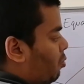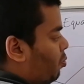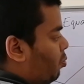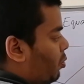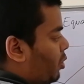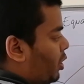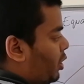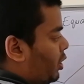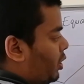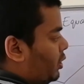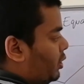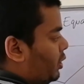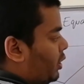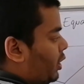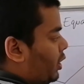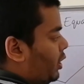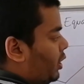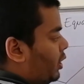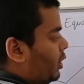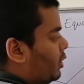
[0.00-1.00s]
minus
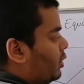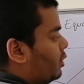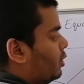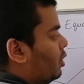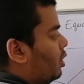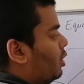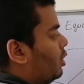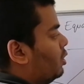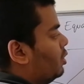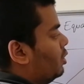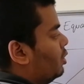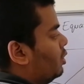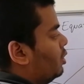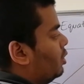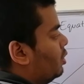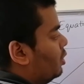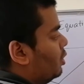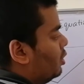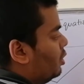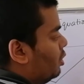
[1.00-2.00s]
ax naught
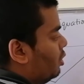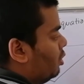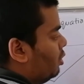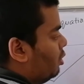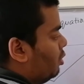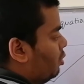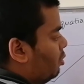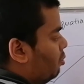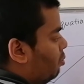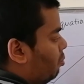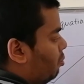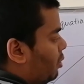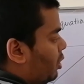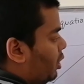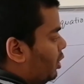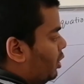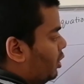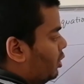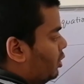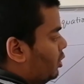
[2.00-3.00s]

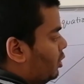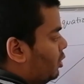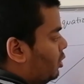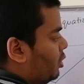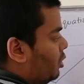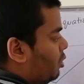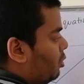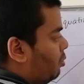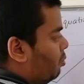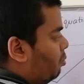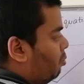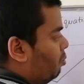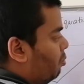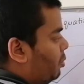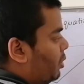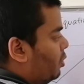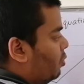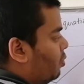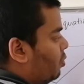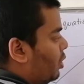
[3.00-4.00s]
minus
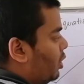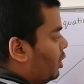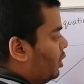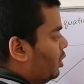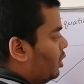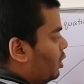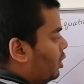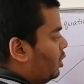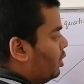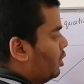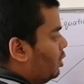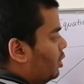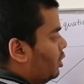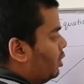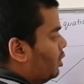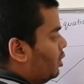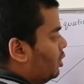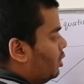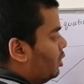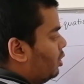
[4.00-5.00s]
by naught
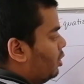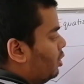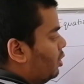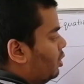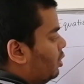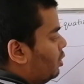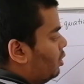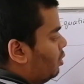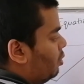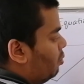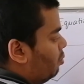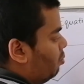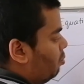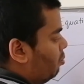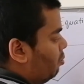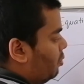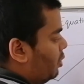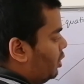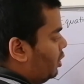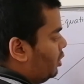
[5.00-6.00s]

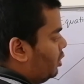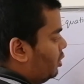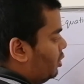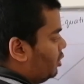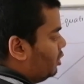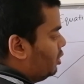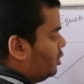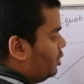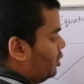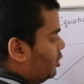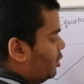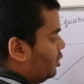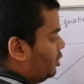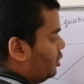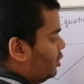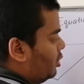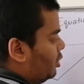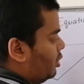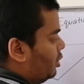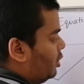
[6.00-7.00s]
minus
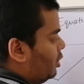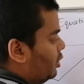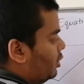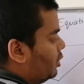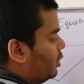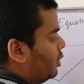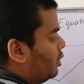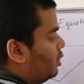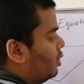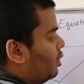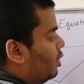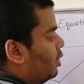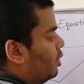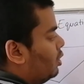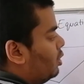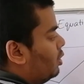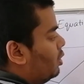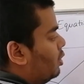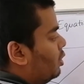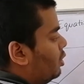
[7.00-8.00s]
cz naught
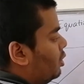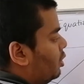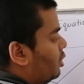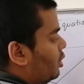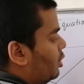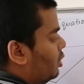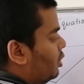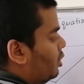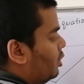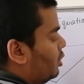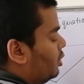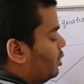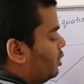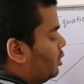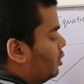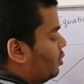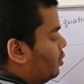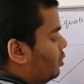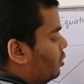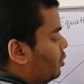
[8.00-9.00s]
is
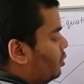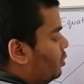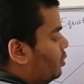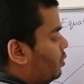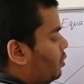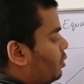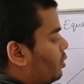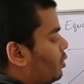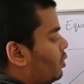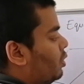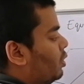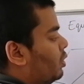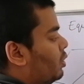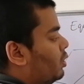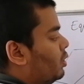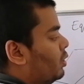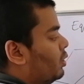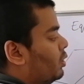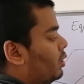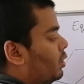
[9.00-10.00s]
equal to
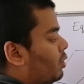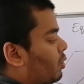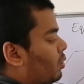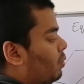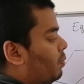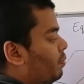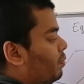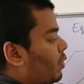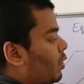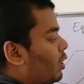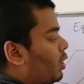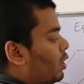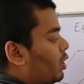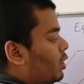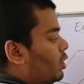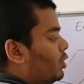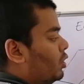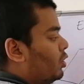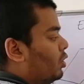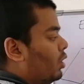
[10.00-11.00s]
0.
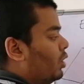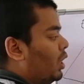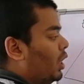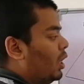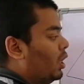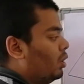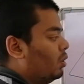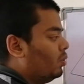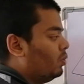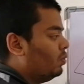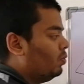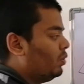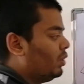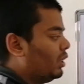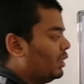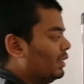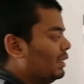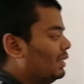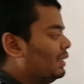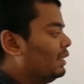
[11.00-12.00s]
So now we
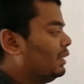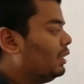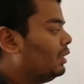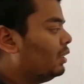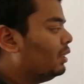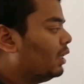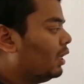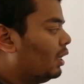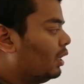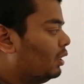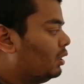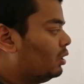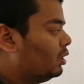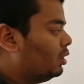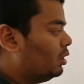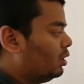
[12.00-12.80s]
can see that